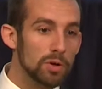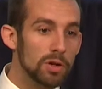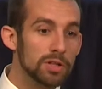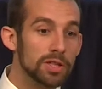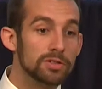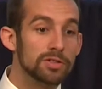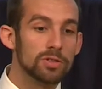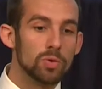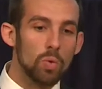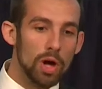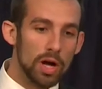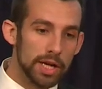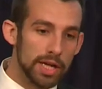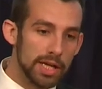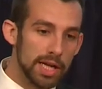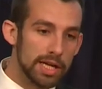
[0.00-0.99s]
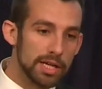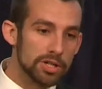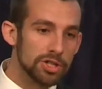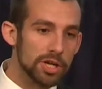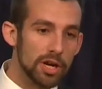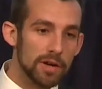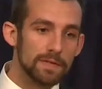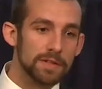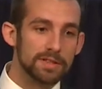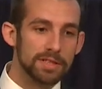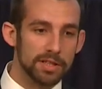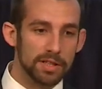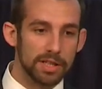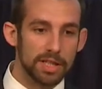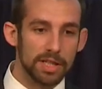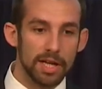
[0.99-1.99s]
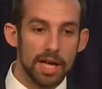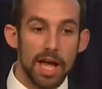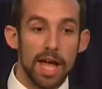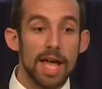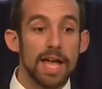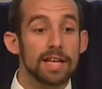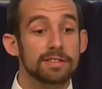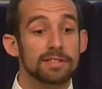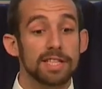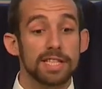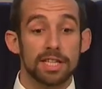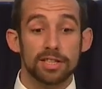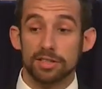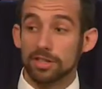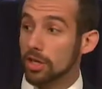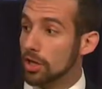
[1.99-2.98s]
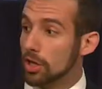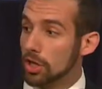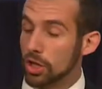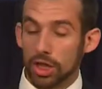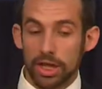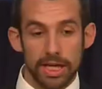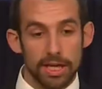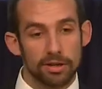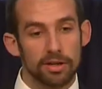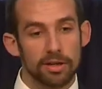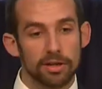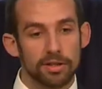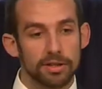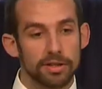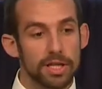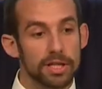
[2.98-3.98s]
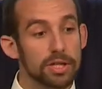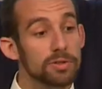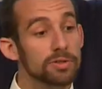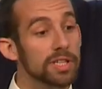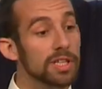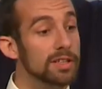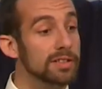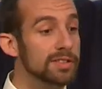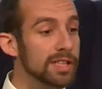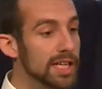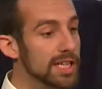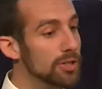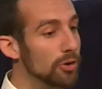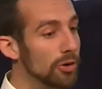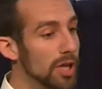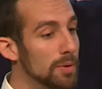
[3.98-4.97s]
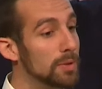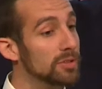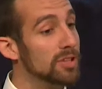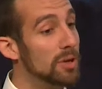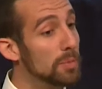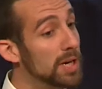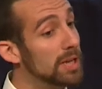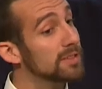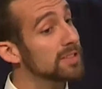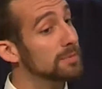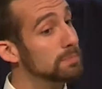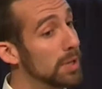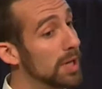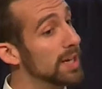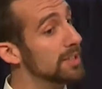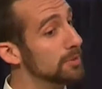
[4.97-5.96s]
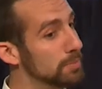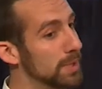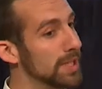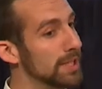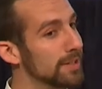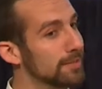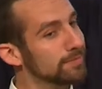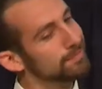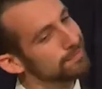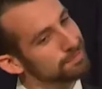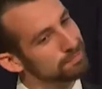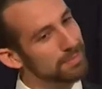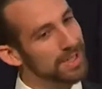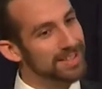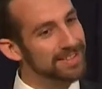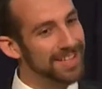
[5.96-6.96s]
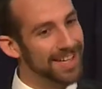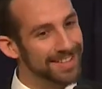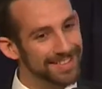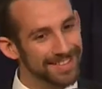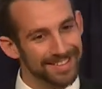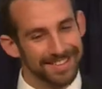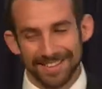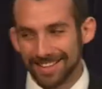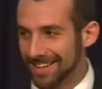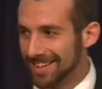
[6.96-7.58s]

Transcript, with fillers: world, squatting in a shared facility is seen as cleaner than using a sitting toilet where someone else's butt has been. Makes sense.